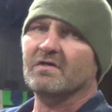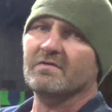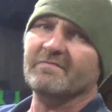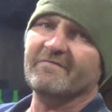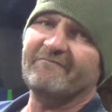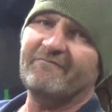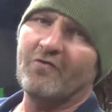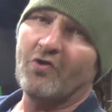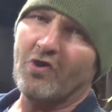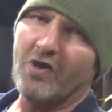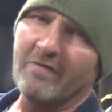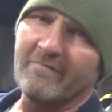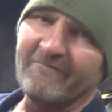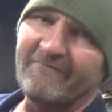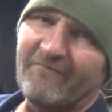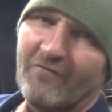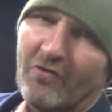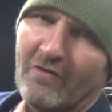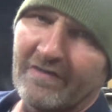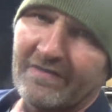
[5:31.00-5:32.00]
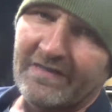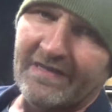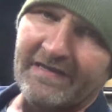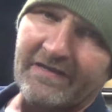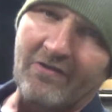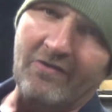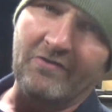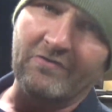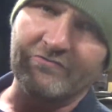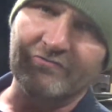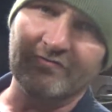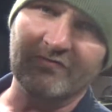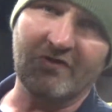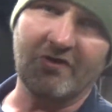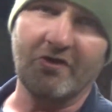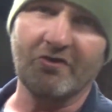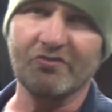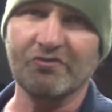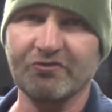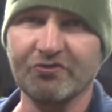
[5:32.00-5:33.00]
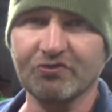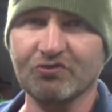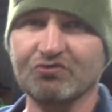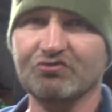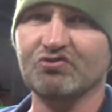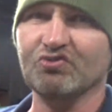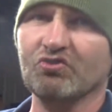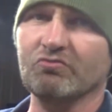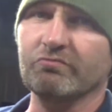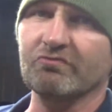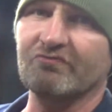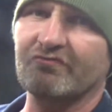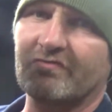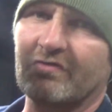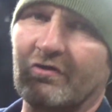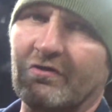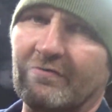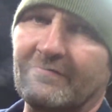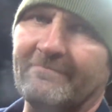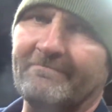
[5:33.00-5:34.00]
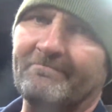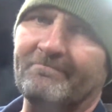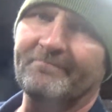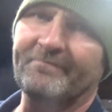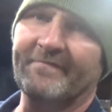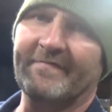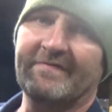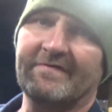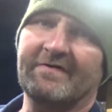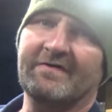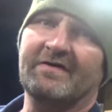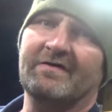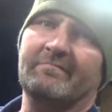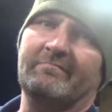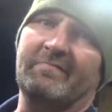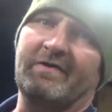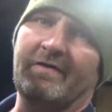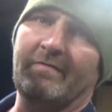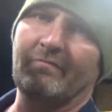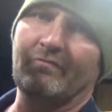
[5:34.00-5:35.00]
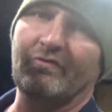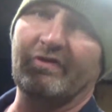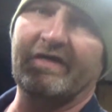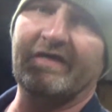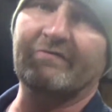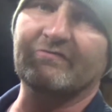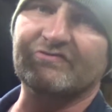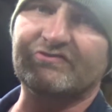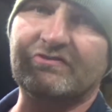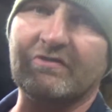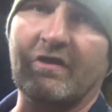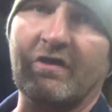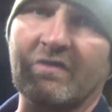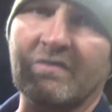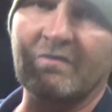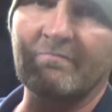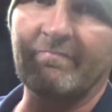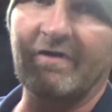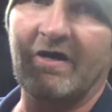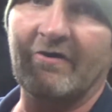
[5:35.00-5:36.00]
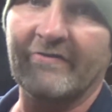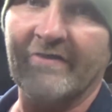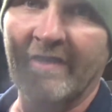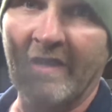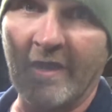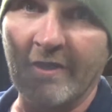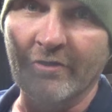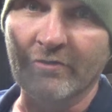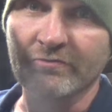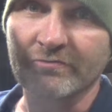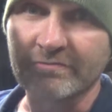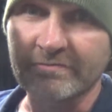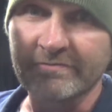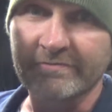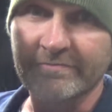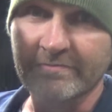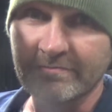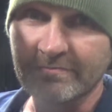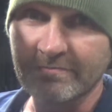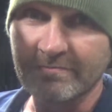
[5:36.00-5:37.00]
Before I let all you YouTubers go, remember when I was talking about headers?